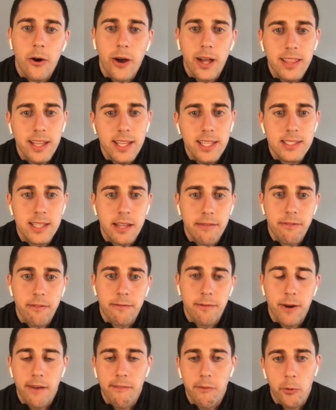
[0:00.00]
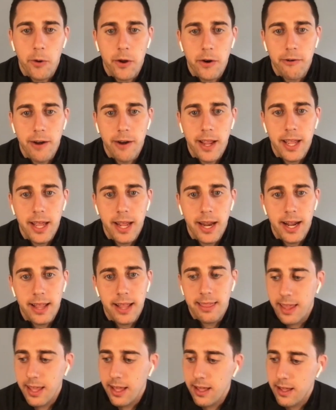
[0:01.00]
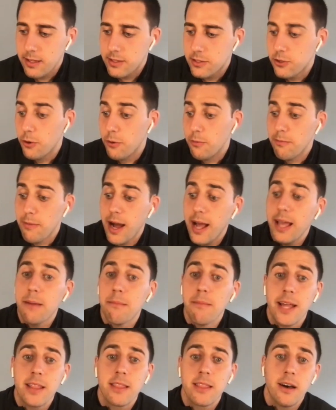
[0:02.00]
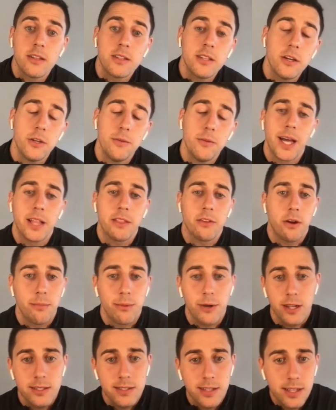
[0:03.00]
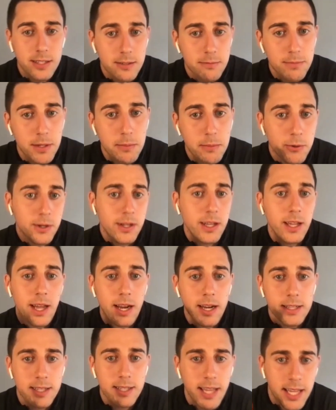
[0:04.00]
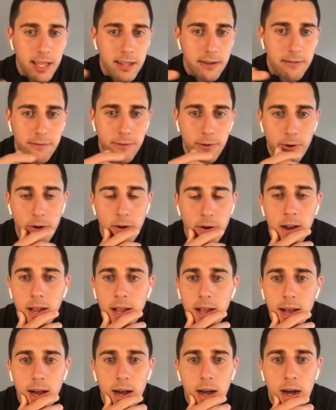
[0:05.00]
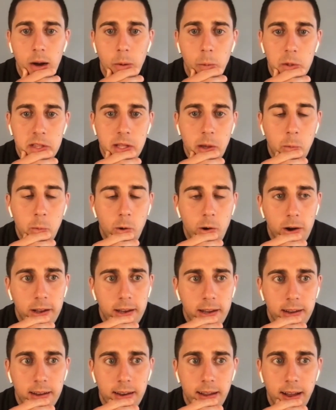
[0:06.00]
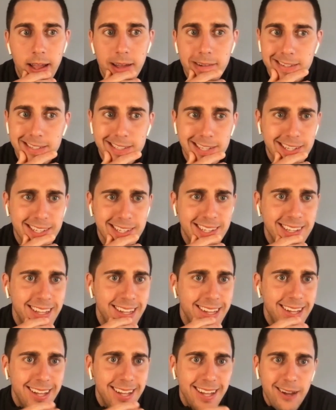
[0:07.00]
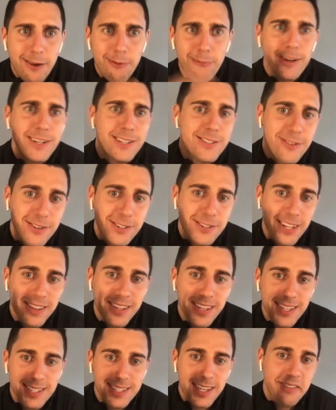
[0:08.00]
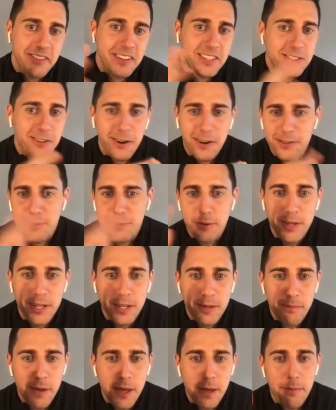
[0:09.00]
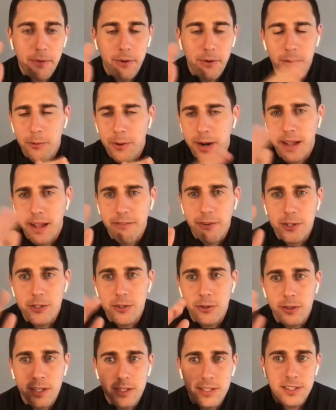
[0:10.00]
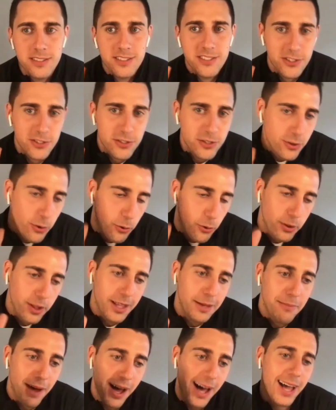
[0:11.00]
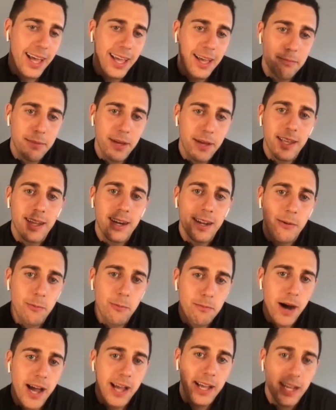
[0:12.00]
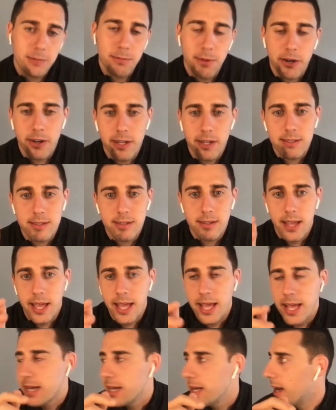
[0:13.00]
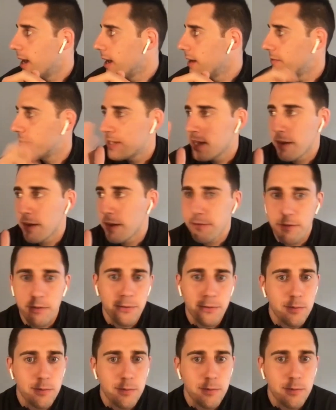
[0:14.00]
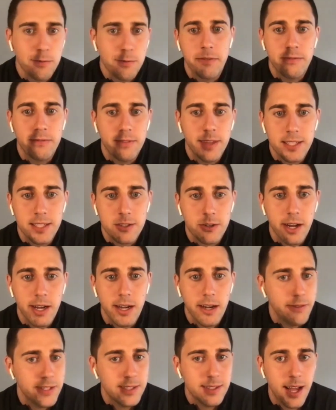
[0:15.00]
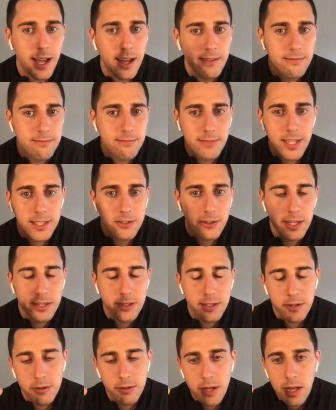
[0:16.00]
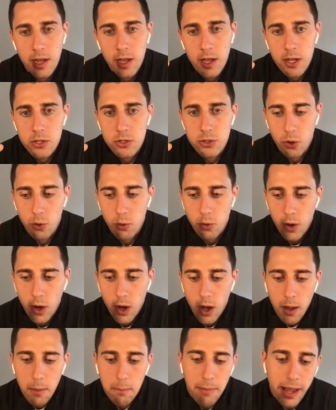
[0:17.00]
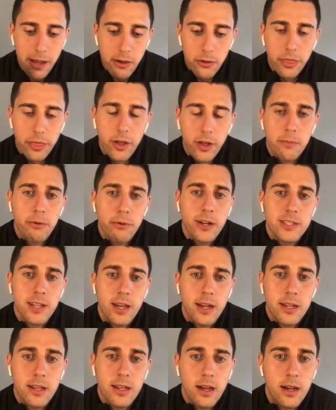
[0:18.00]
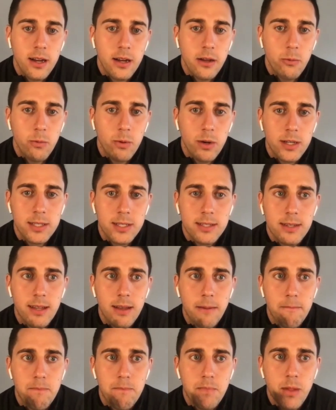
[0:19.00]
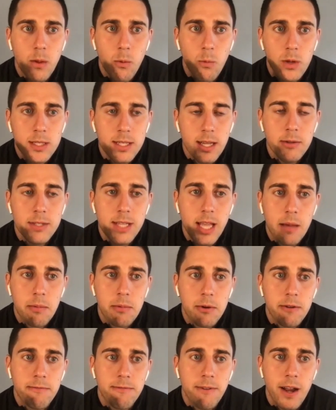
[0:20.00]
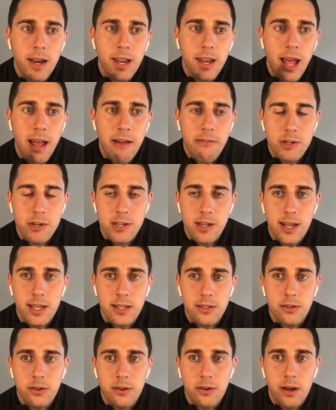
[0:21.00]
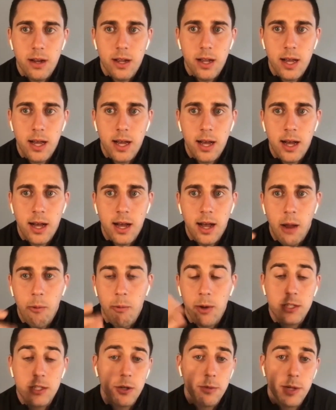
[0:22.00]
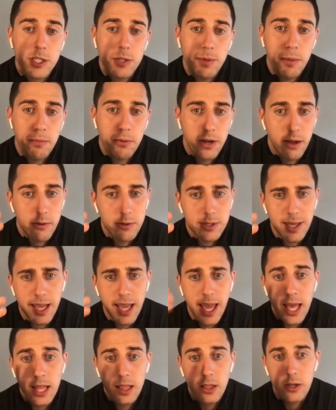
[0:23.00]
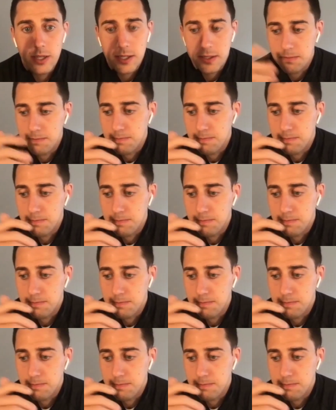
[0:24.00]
I think it's different for everyone, right? And I think so. My my, I'll tell you my thought process, and people can kind of take it for uh, what they want. And I haven't done research on this. I haven't talked to a million people or whatever. So this is just solely my opinion and my experience. And uh, if it's helpful for people, if that's great. If it's not, that's great too. So my whole thought process on it on it was once I was able to find an advertiser uh, I went to a bunch of people and I was like, hey, look,